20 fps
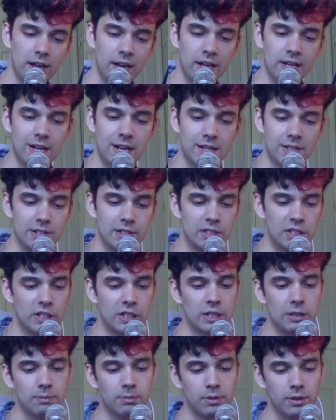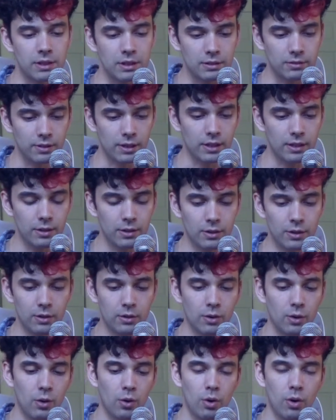I necessarily believe it,
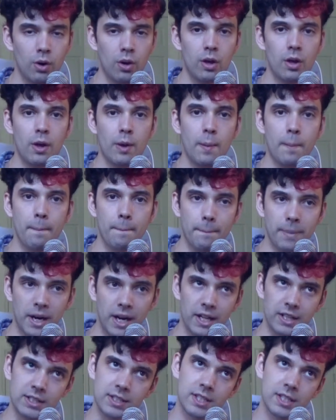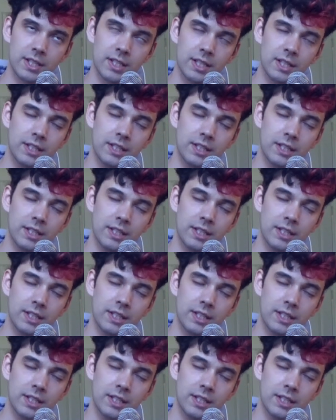but